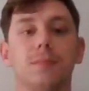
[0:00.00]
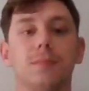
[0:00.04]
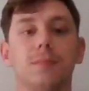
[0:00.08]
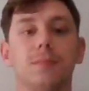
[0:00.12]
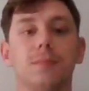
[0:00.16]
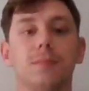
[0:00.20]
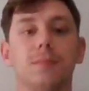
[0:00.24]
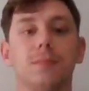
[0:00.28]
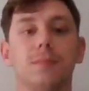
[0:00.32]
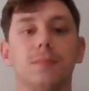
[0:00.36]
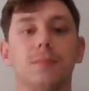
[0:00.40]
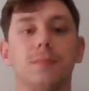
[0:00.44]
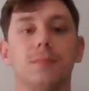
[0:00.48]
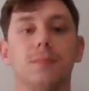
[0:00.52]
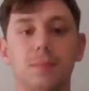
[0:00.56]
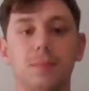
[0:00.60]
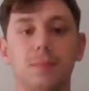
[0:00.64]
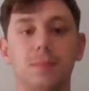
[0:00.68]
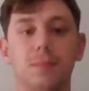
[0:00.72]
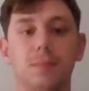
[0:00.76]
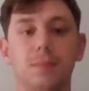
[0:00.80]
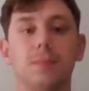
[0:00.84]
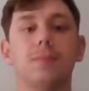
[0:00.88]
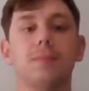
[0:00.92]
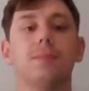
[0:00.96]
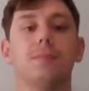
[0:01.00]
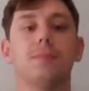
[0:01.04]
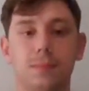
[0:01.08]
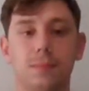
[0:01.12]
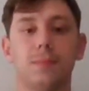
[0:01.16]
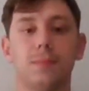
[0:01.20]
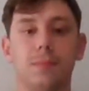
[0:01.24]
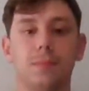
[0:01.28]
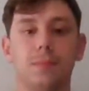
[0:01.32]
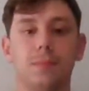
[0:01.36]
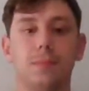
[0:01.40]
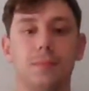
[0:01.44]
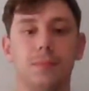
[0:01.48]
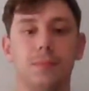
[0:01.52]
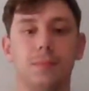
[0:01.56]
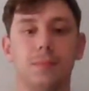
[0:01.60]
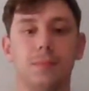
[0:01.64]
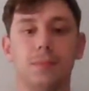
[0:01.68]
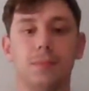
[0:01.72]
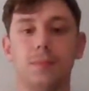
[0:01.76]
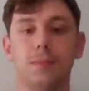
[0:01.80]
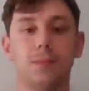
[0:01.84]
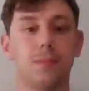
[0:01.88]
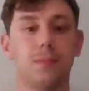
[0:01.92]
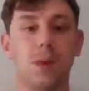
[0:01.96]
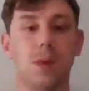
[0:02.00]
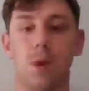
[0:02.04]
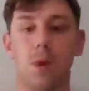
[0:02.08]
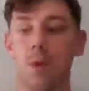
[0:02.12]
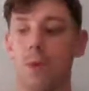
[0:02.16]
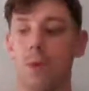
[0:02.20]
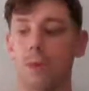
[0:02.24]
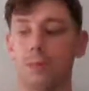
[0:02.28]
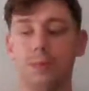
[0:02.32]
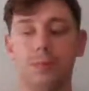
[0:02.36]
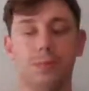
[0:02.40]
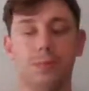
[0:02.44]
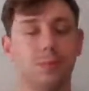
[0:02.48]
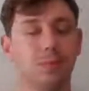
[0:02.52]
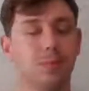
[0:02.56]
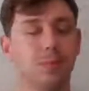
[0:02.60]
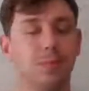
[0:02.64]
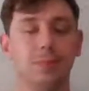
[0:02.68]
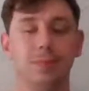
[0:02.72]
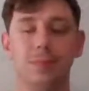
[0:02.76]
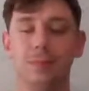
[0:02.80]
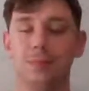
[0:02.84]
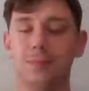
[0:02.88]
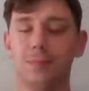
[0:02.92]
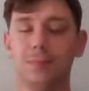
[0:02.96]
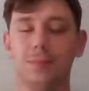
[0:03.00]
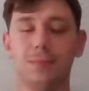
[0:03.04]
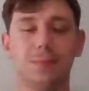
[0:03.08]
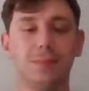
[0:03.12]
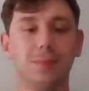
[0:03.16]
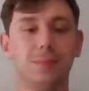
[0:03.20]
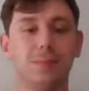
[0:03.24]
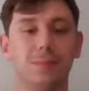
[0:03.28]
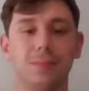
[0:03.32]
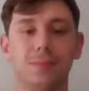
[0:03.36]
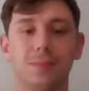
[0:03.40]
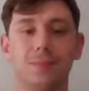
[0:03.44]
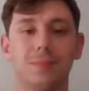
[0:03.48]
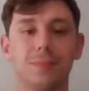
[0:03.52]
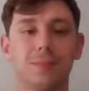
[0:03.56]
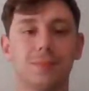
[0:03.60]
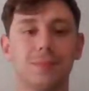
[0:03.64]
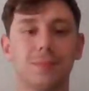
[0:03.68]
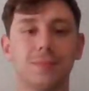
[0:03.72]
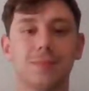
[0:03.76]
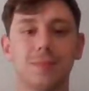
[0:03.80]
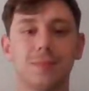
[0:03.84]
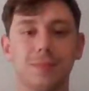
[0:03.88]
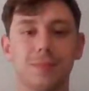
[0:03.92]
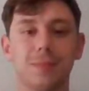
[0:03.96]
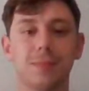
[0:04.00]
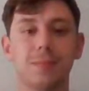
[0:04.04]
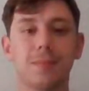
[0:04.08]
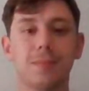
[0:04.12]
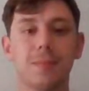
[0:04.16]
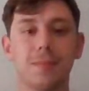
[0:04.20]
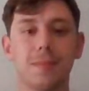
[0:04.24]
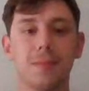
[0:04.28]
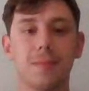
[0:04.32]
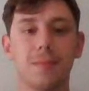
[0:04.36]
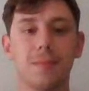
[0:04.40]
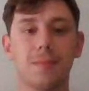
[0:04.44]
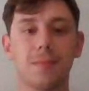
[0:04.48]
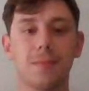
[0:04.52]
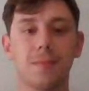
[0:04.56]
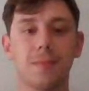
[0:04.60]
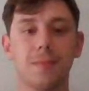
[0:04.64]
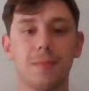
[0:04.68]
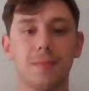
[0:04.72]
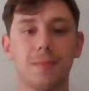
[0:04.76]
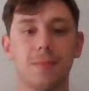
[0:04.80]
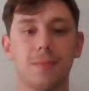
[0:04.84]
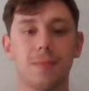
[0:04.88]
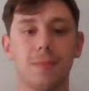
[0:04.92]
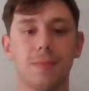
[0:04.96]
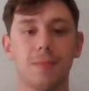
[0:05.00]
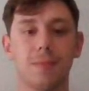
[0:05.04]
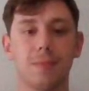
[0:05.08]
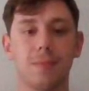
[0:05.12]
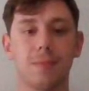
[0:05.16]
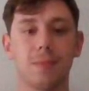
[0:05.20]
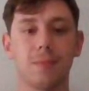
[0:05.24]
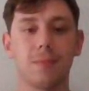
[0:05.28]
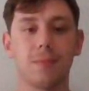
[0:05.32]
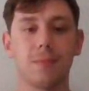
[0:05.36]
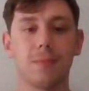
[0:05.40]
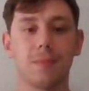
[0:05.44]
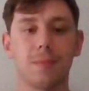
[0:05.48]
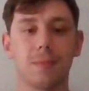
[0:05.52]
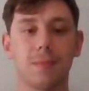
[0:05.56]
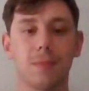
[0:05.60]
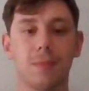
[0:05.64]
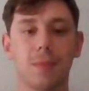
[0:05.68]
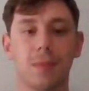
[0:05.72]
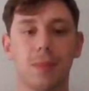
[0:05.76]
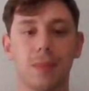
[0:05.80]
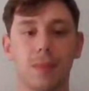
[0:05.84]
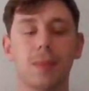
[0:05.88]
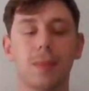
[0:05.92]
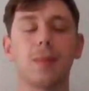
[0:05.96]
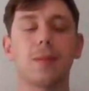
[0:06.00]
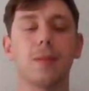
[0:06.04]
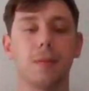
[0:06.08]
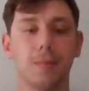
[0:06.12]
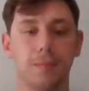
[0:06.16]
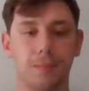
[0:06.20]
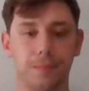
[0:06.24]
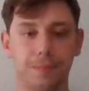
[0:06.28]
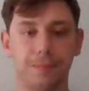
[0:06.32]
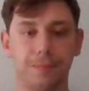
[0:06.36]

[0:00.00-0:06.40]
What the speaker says: (silent)